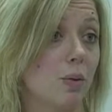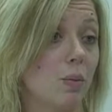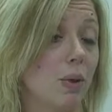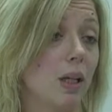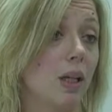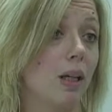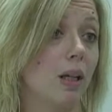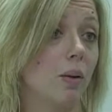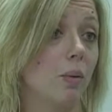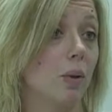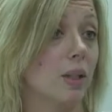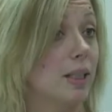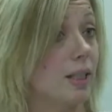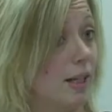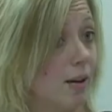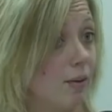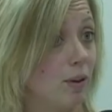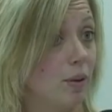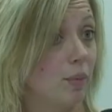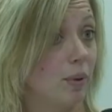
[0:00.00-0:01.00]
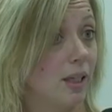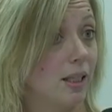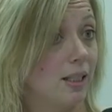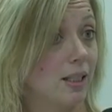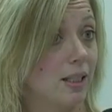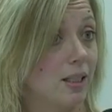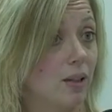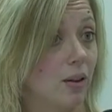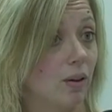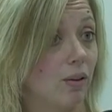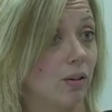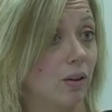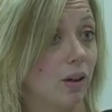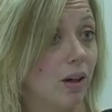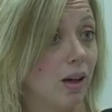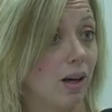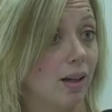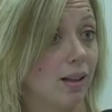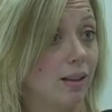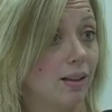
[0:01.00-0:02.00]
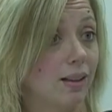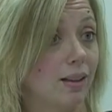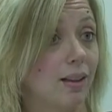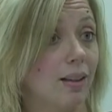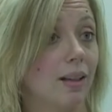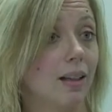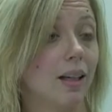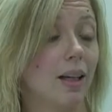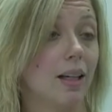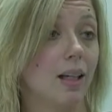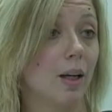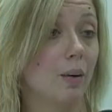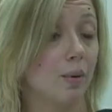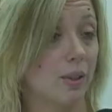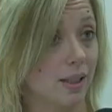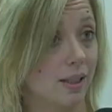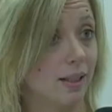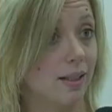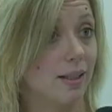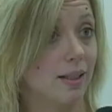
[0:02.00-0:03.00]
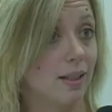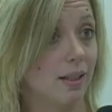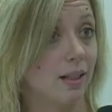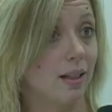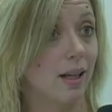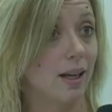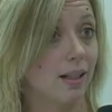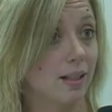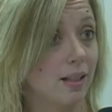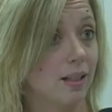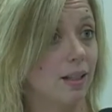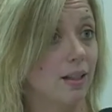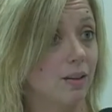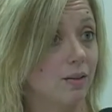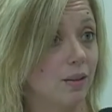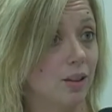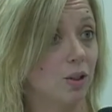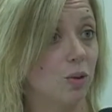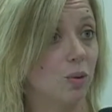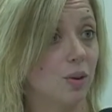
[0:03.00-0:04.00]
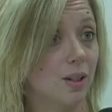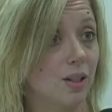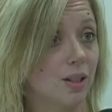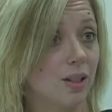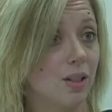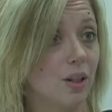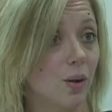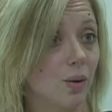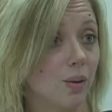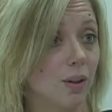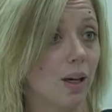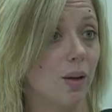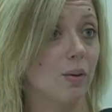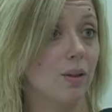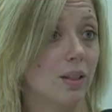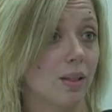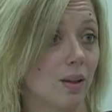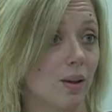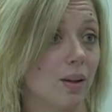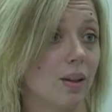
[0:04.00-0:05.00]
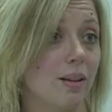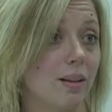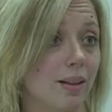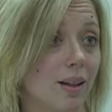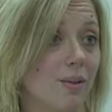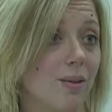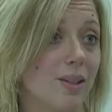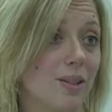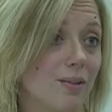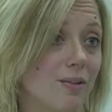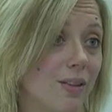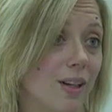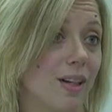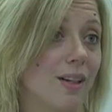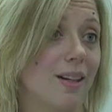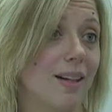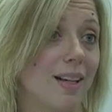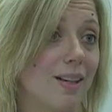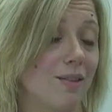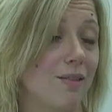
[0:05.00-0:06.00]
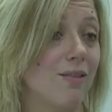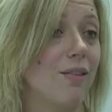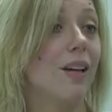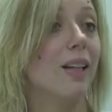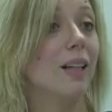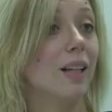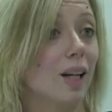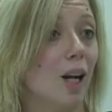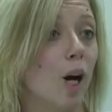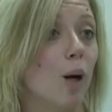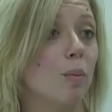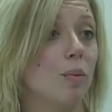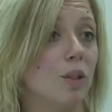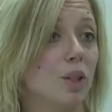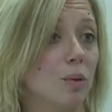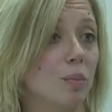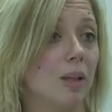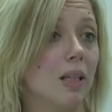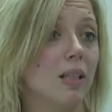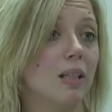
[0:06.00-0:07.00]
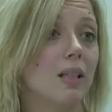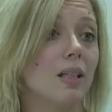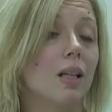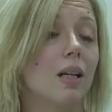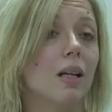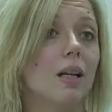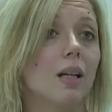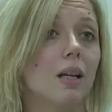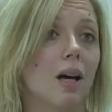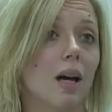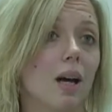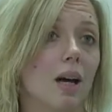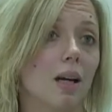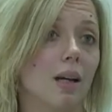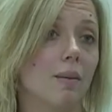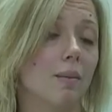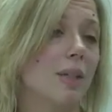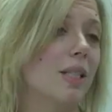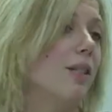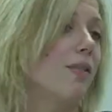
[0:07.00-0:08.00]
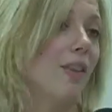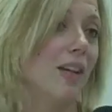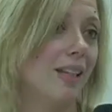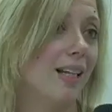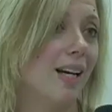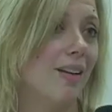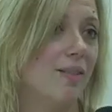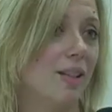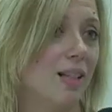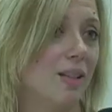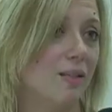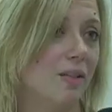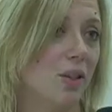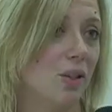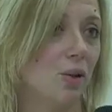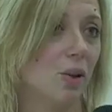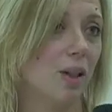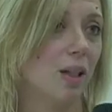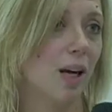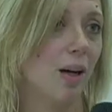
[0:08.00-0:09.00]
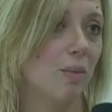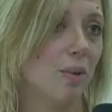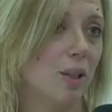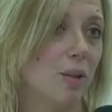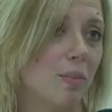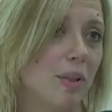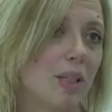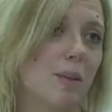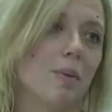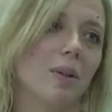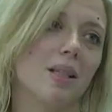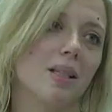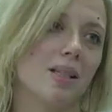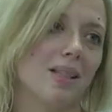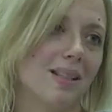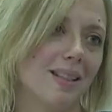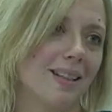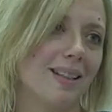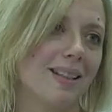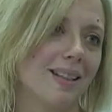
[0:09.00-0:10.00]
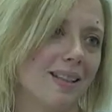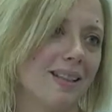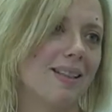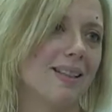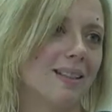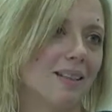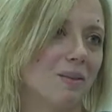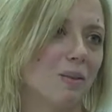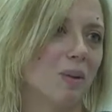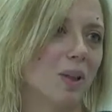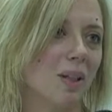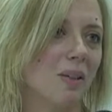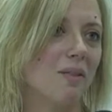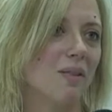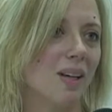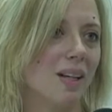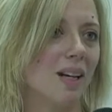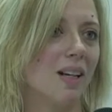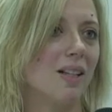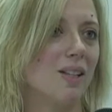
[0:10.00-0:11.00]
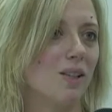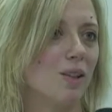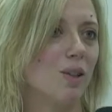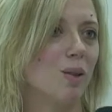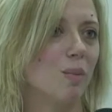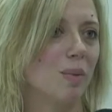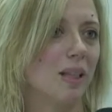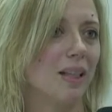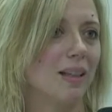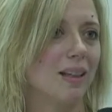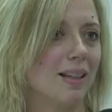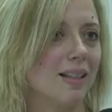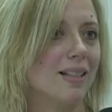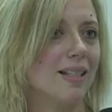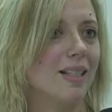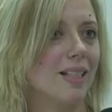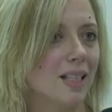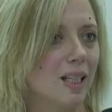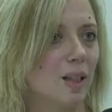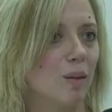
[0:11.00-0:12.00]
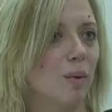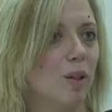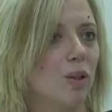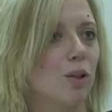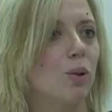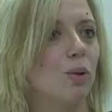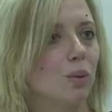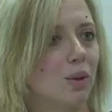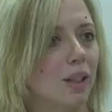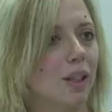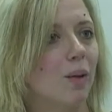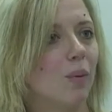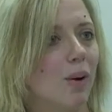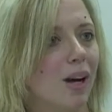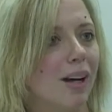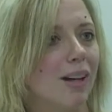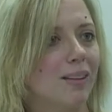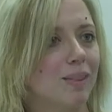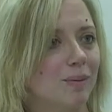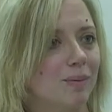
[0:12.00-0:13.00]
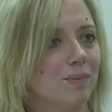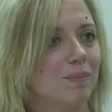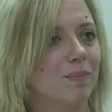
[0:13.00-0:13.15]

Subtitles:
We were 7th place overall, and I was 6th as an individual. So that was a very fun accomplishment. It's fun to have individual accomplishments, but it's really fun also to be there as a team and do really well.